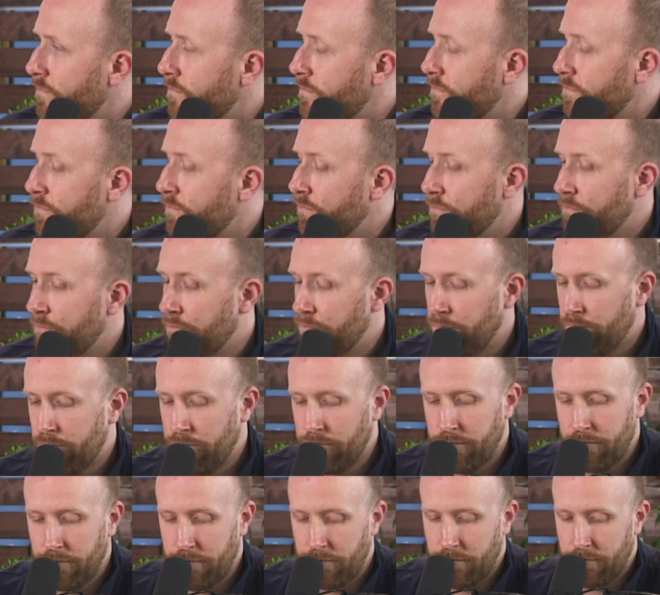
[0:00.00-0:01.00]

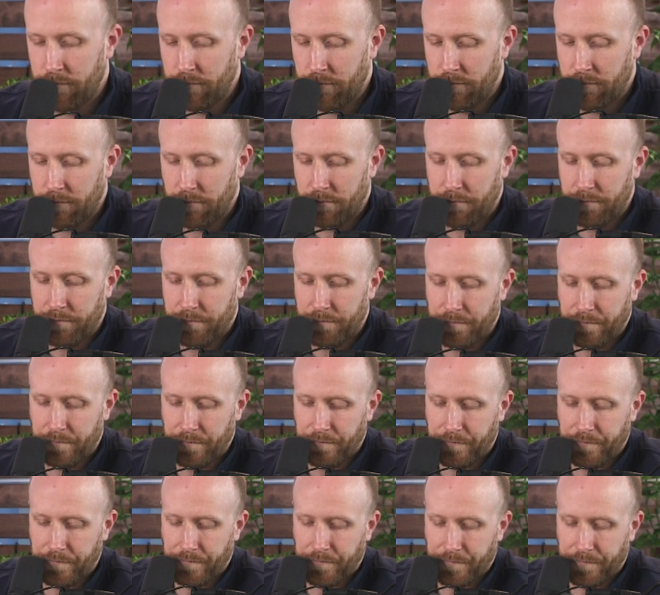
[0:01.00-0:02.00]

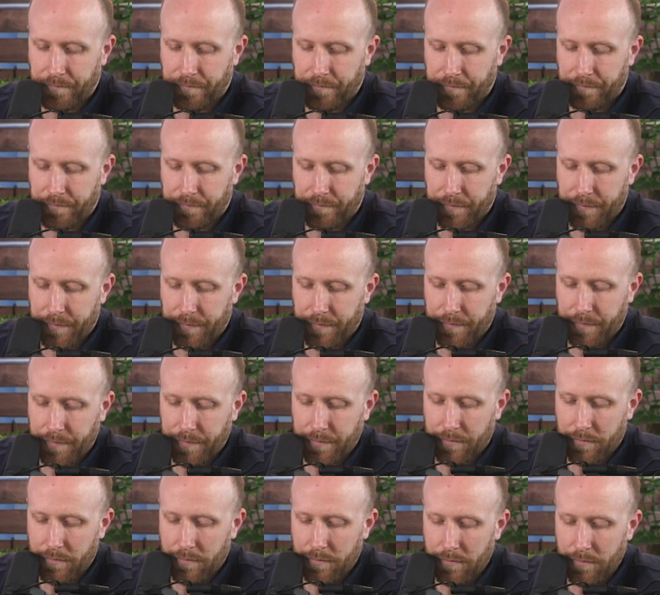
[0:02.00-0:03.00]

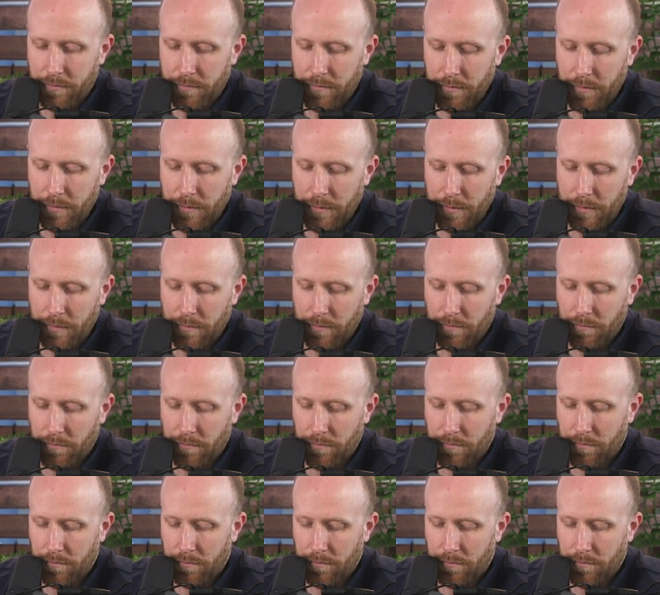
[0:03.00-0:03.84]
No words are spoken by the person on screen.